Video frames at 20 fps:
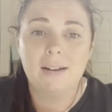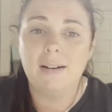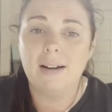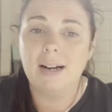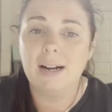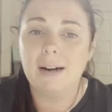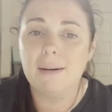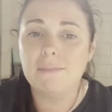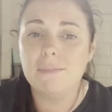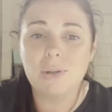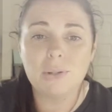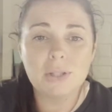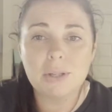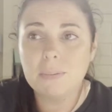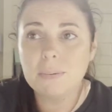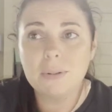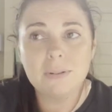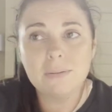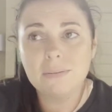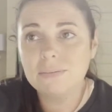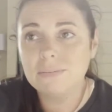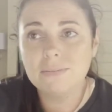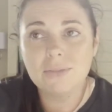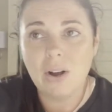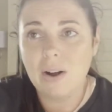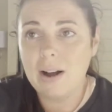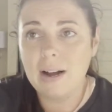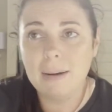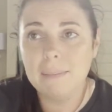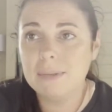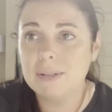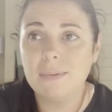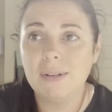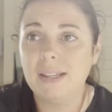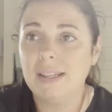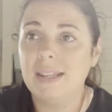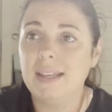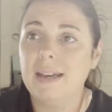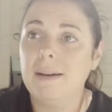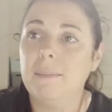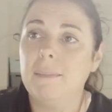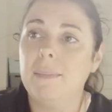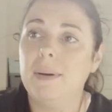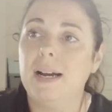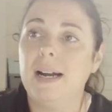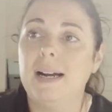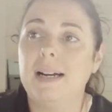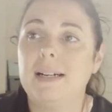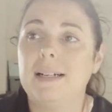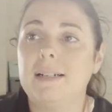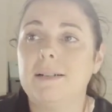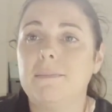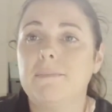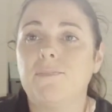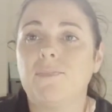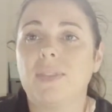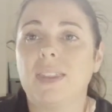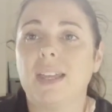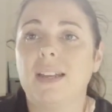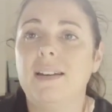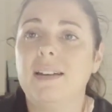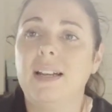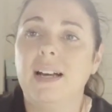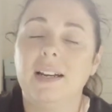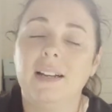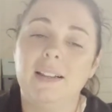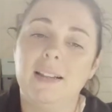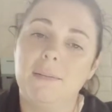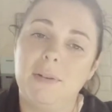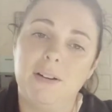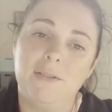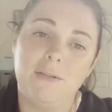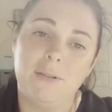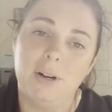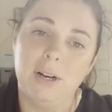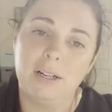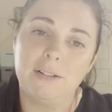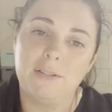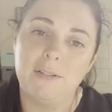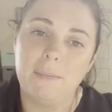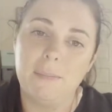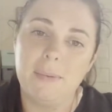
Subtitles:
multiple times with them. None of them have worked for